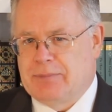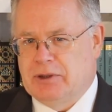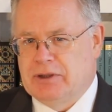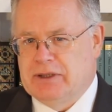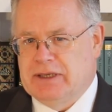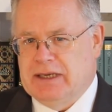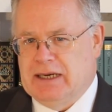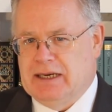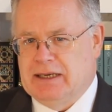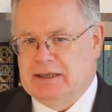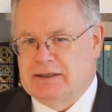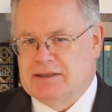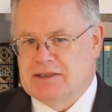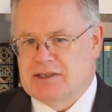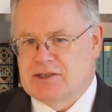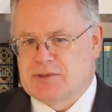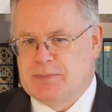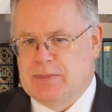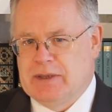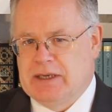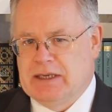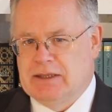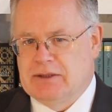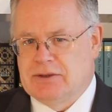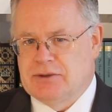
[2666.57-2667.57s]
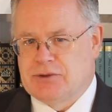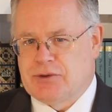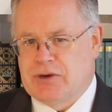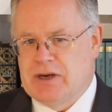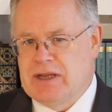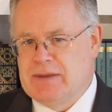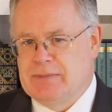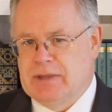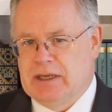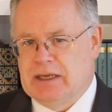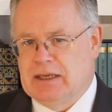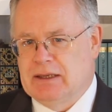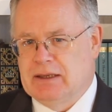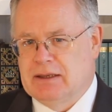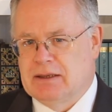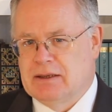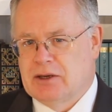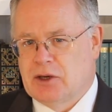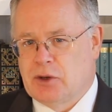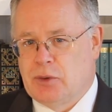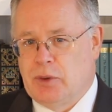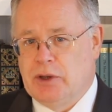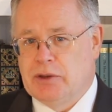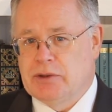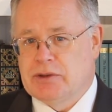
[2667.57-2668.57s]
Appleyard has been
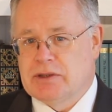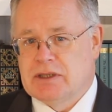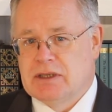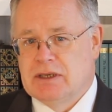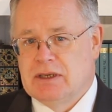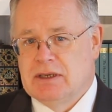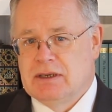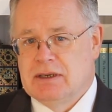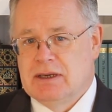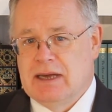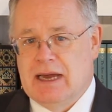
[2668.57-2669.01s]
dreaming, quote,